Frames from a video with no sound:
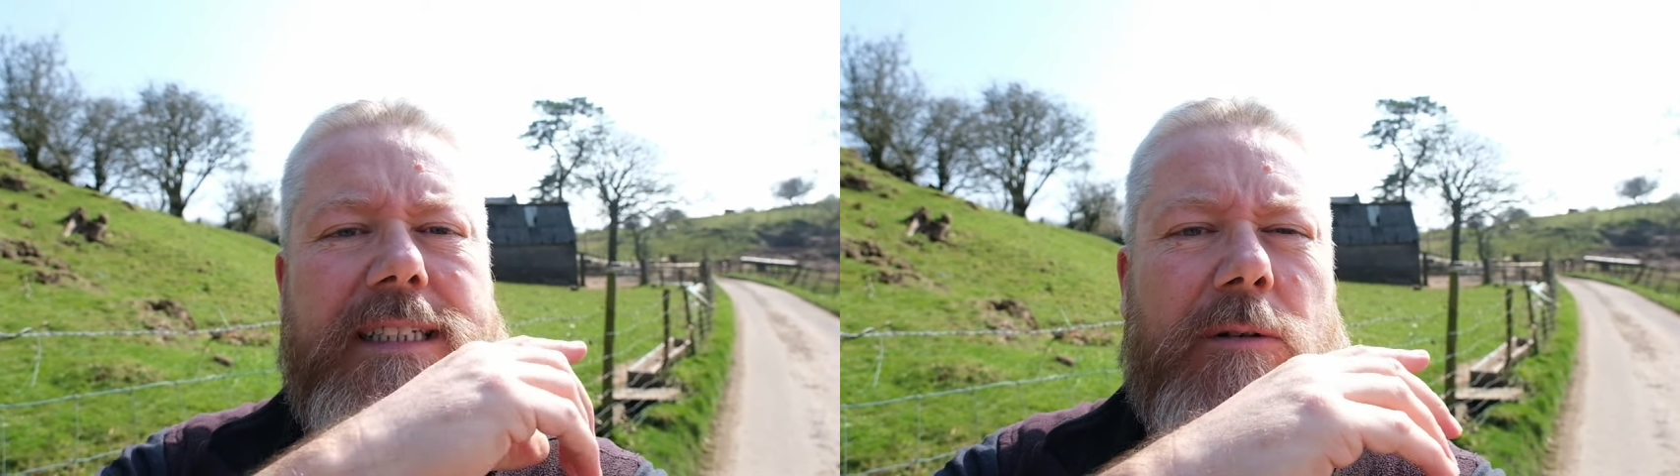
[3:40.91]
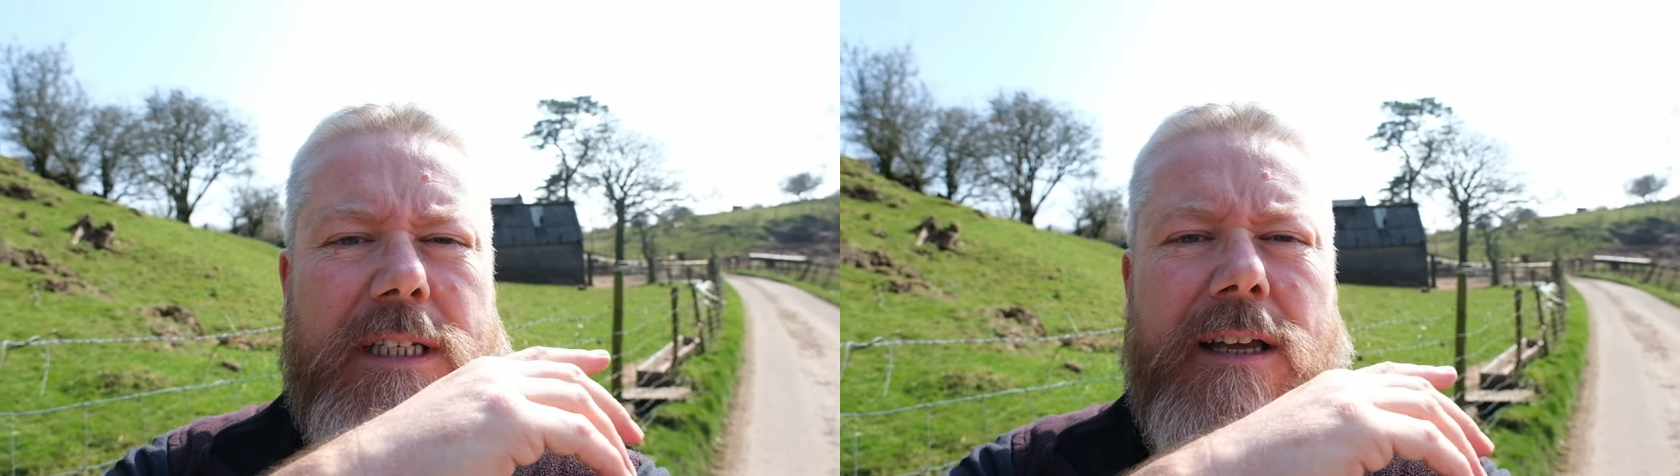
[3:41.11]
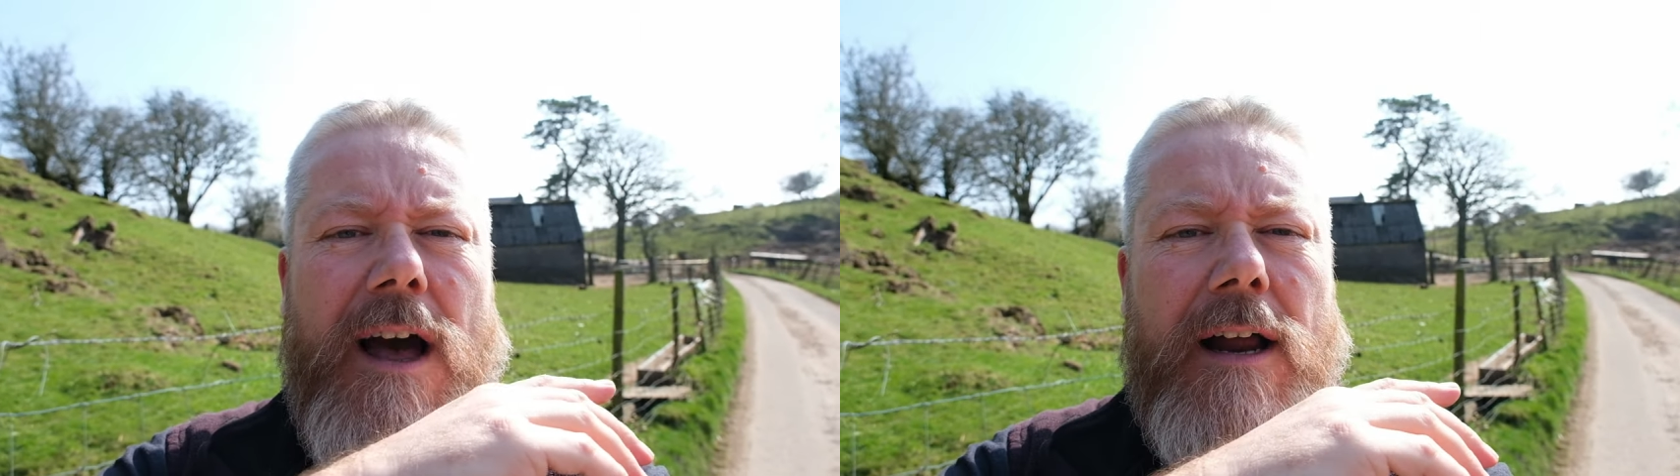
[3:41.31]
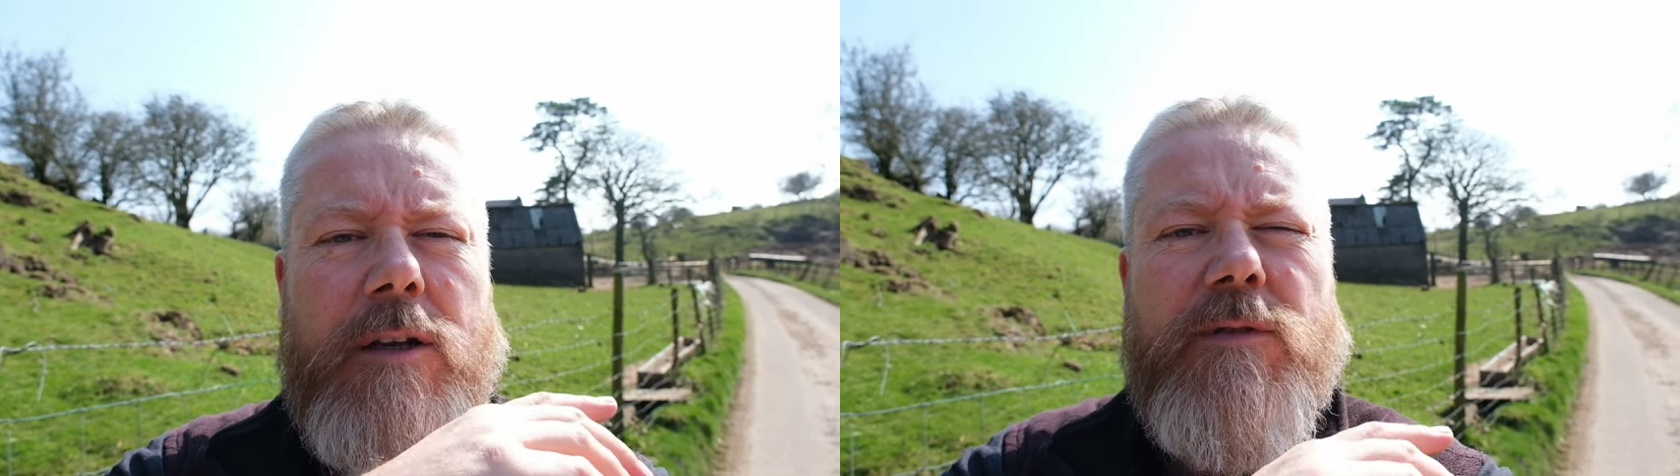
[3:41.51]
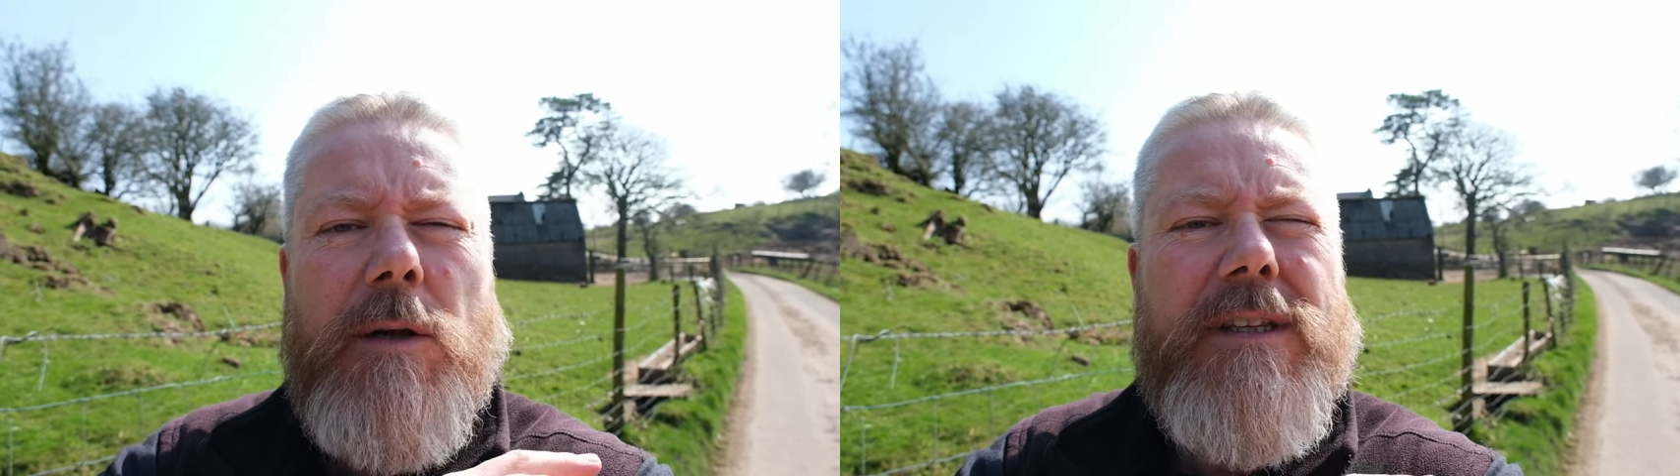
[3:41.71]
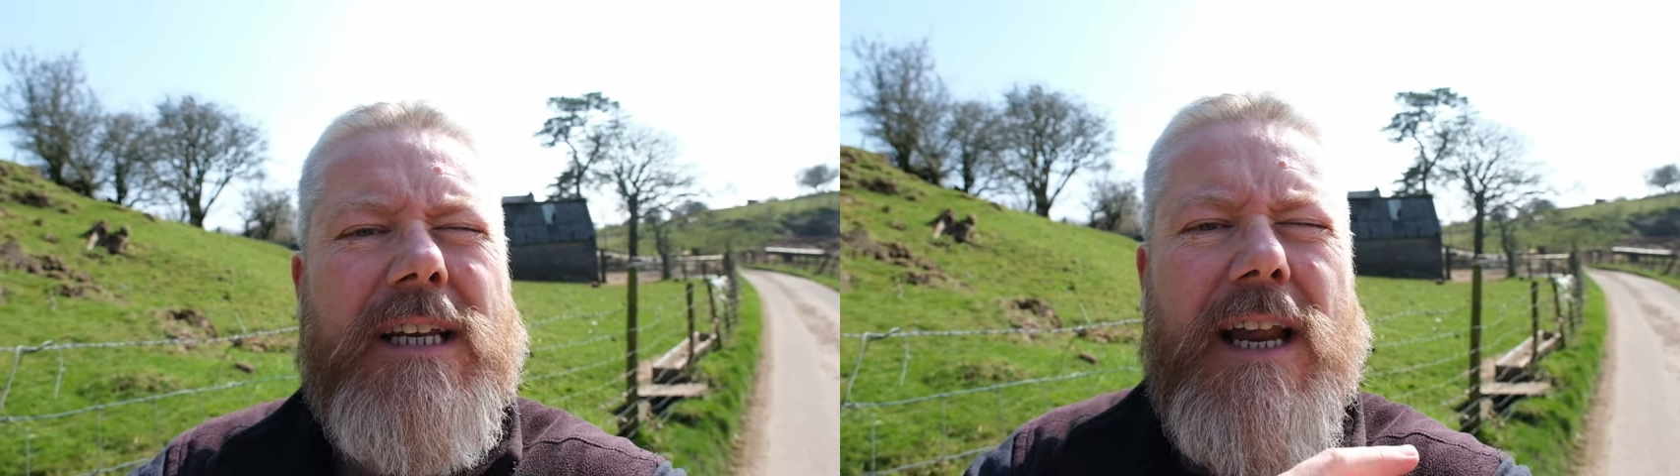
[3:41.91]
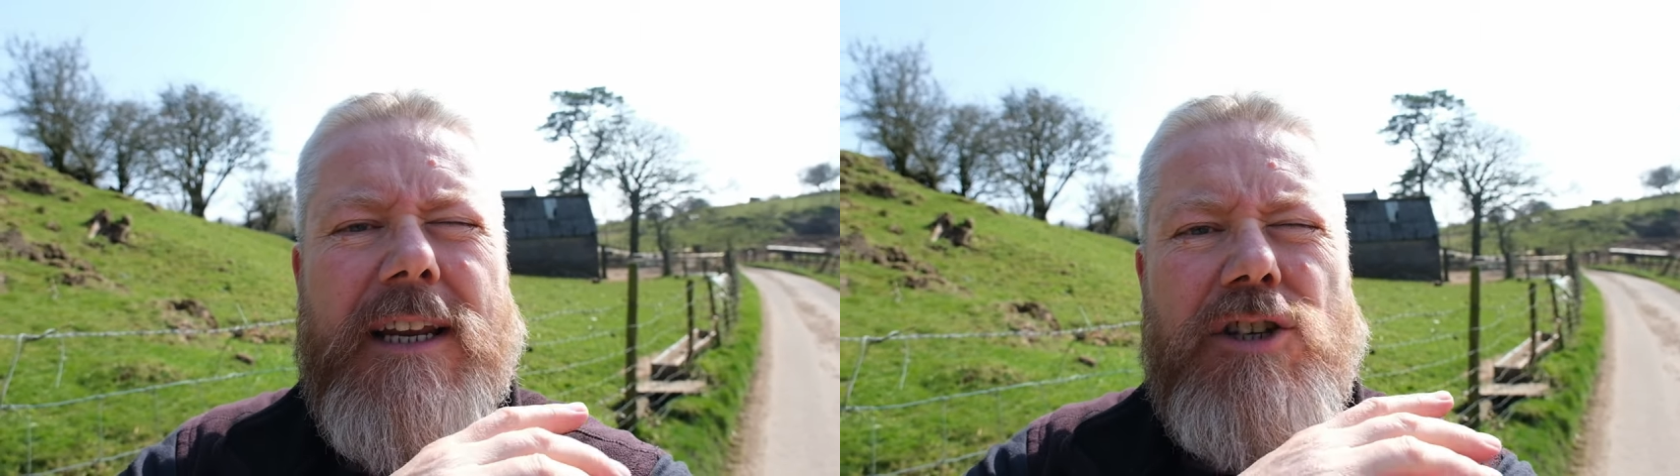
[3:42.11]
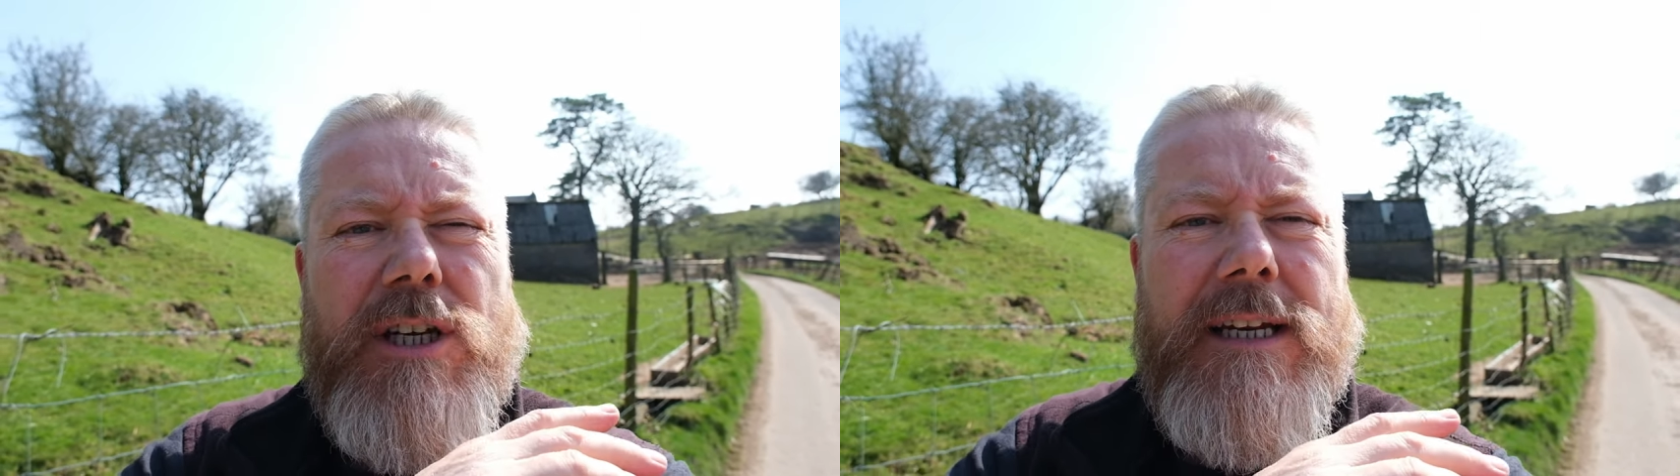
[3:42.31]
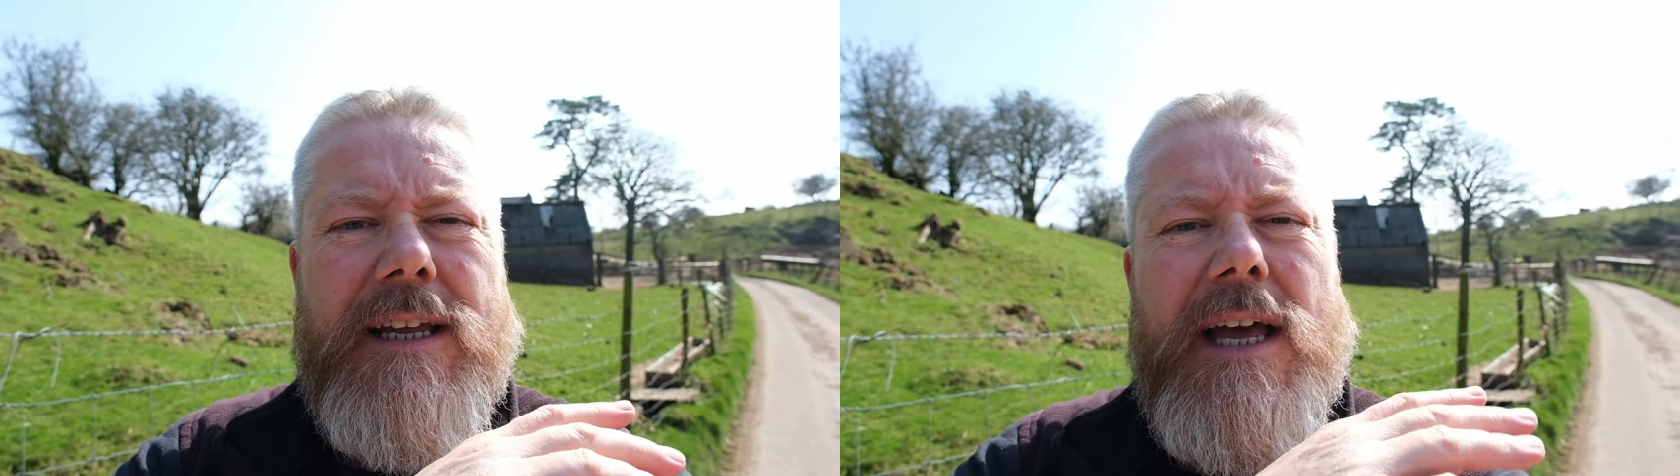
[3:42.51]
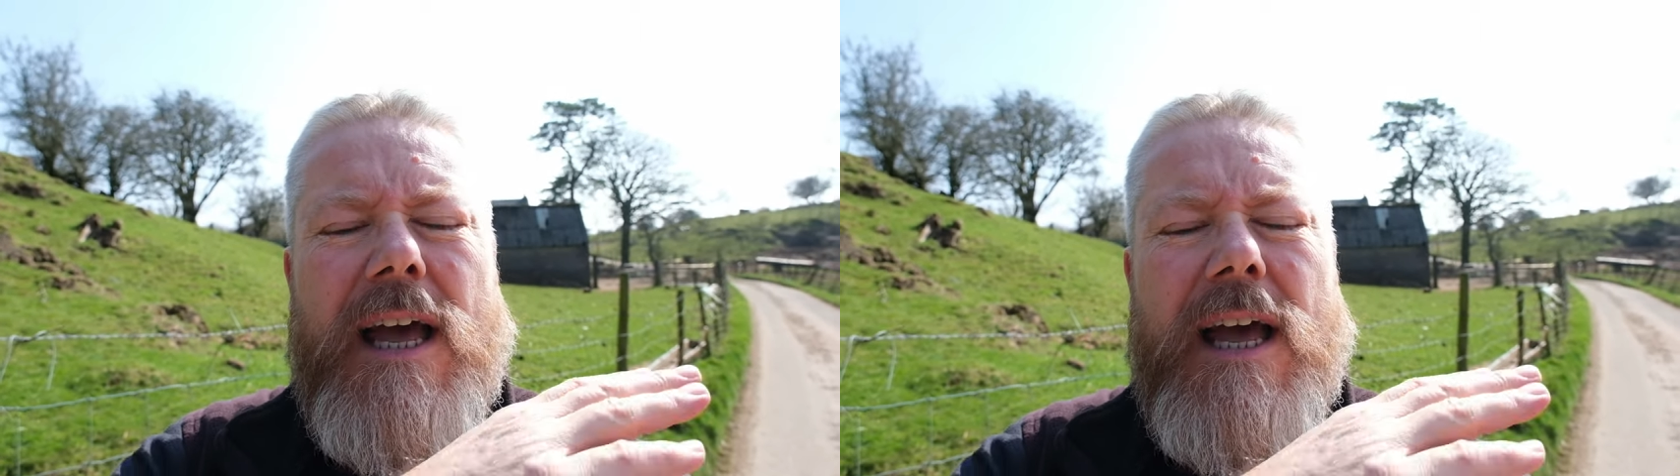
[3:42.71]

down at the Cardiff, down to Llanishen,